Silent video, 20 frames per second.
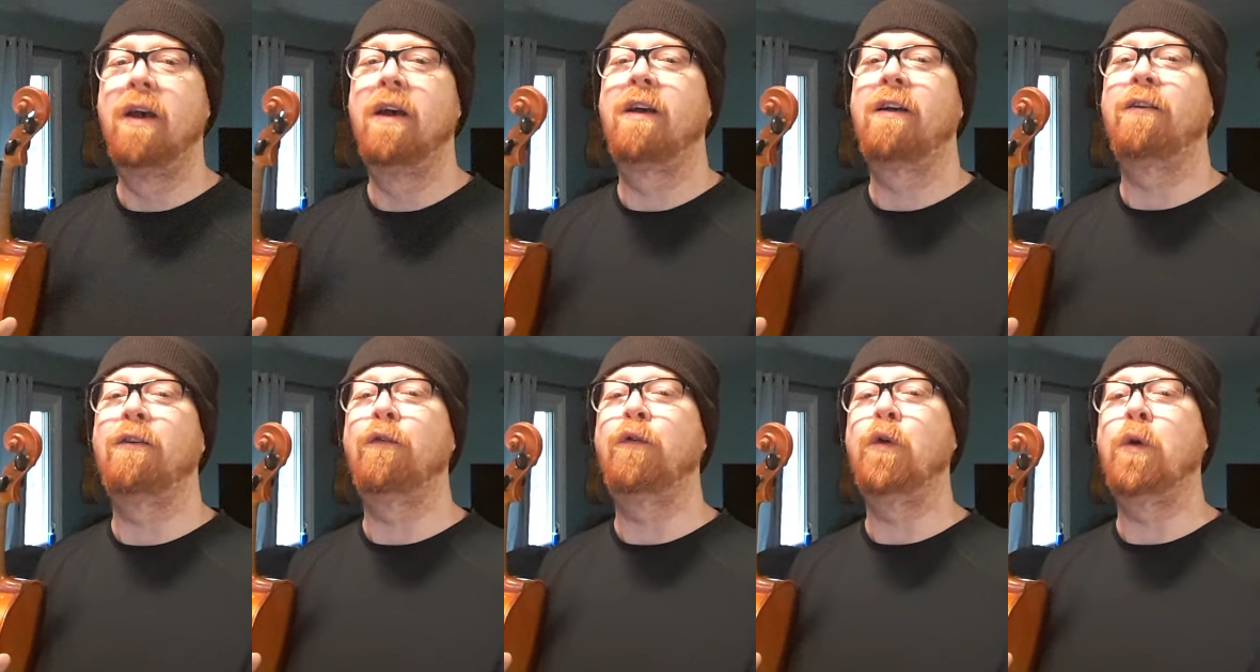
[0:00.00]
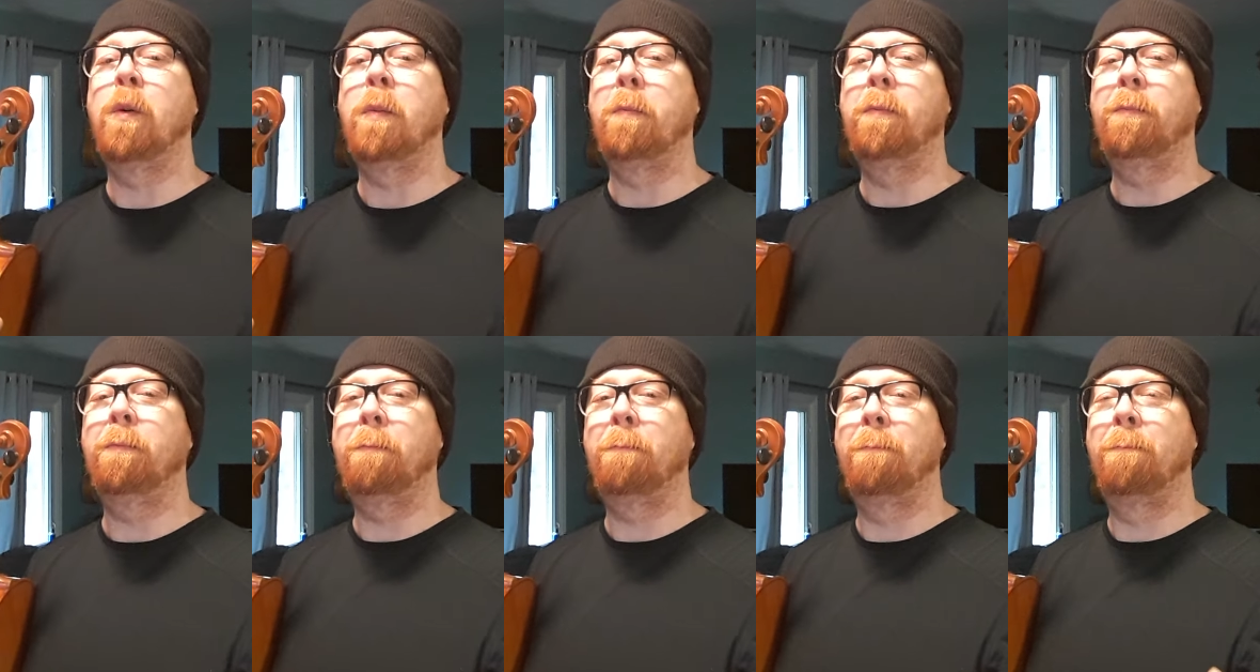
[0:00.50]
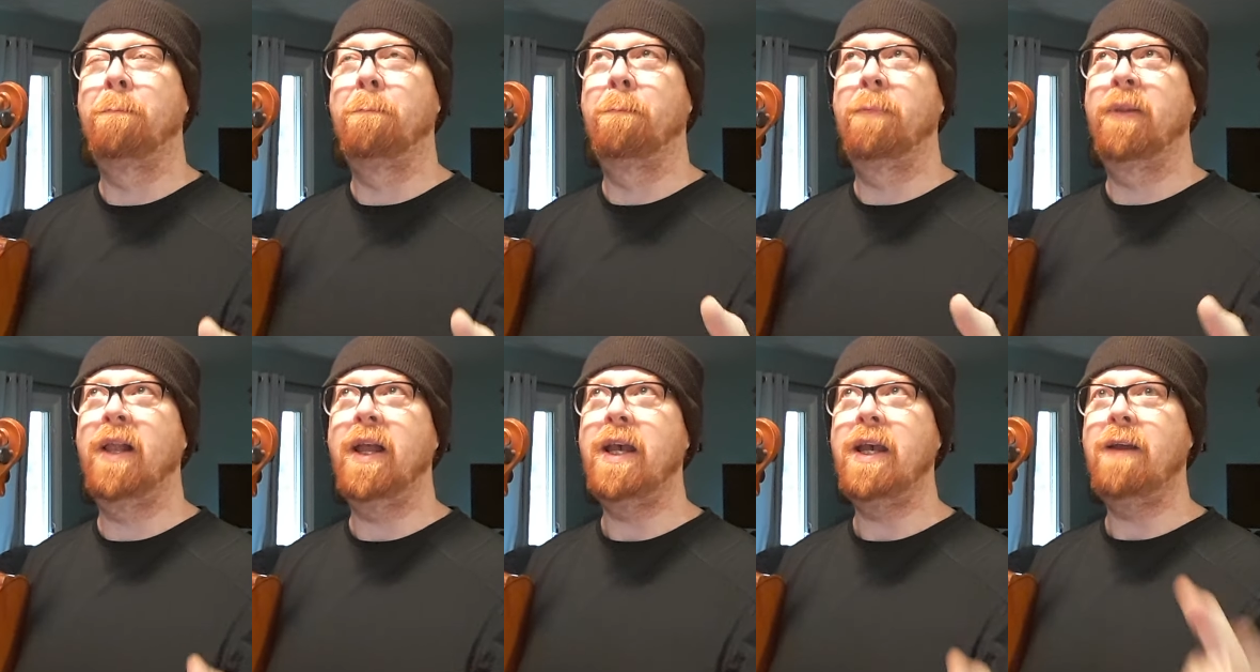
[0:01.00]
Because if you can
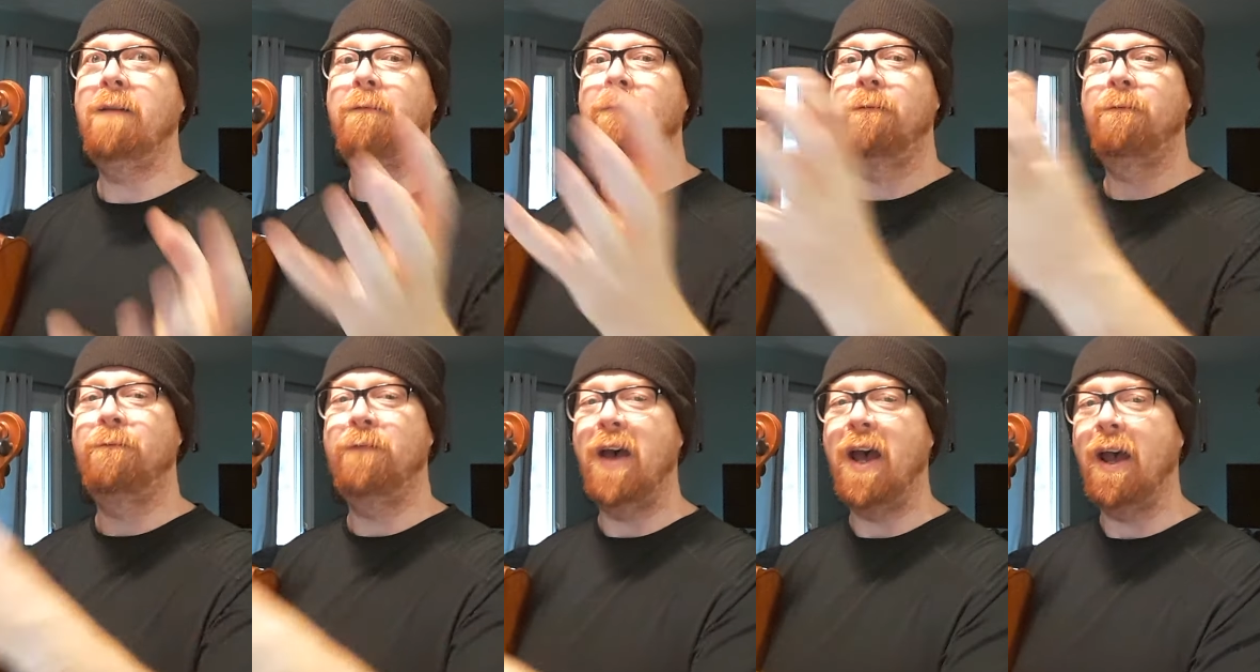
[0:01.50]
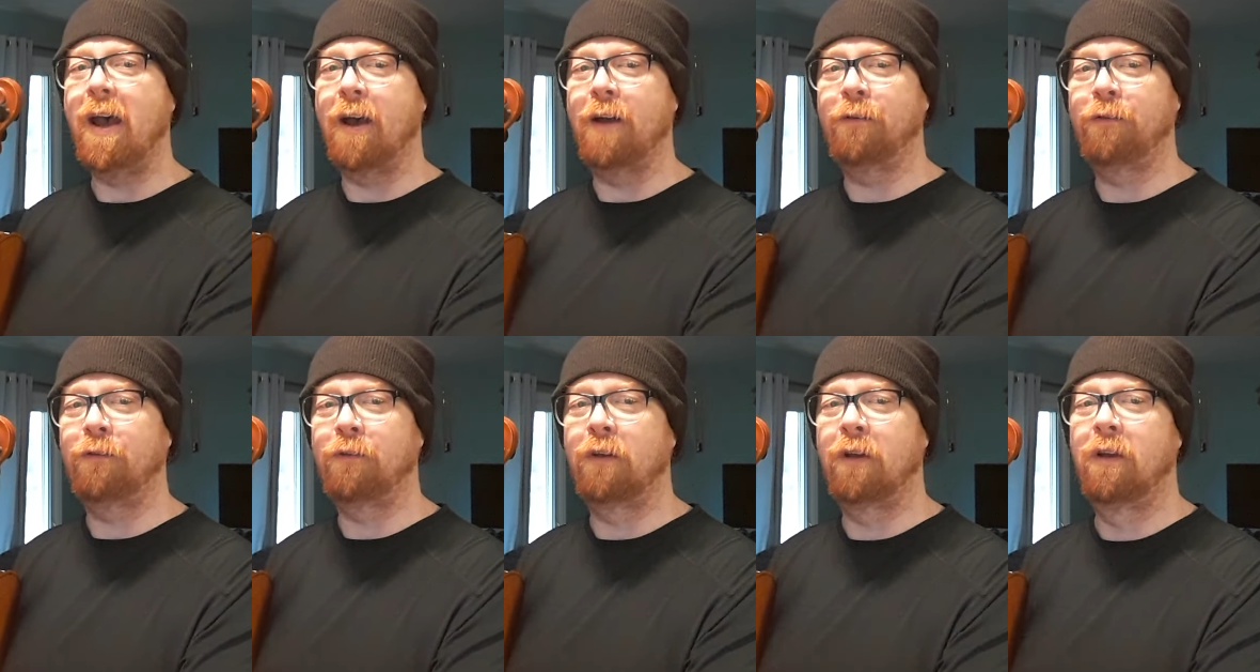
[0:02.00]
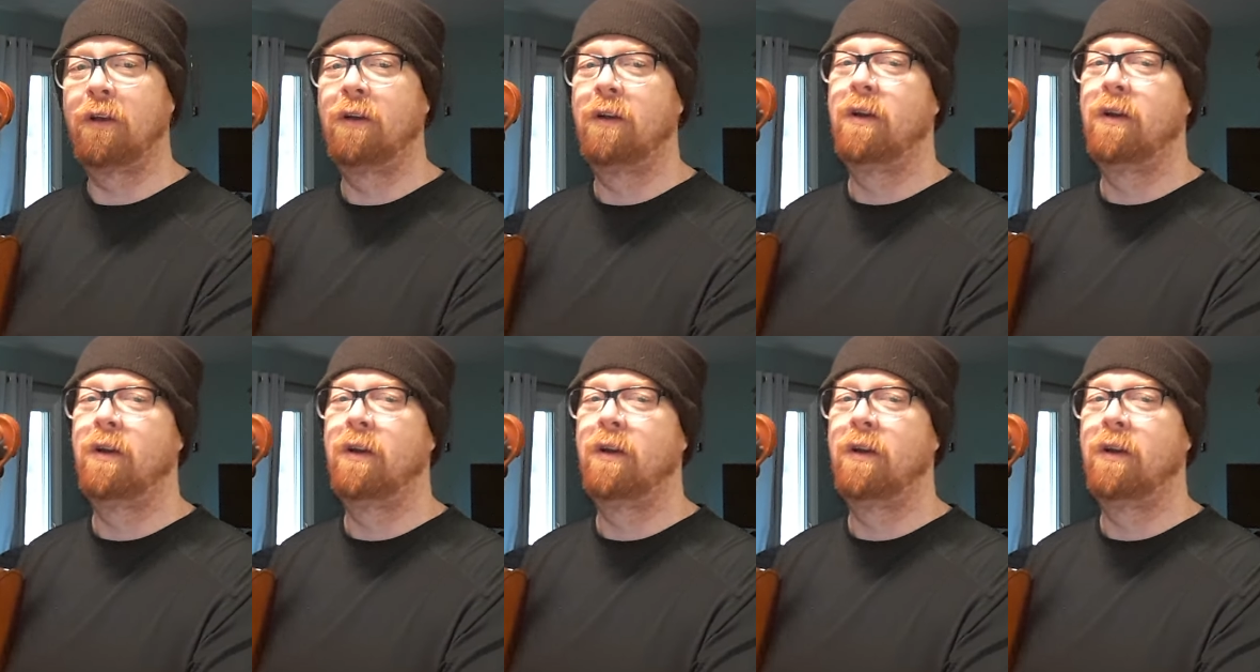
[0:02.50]
play it fast,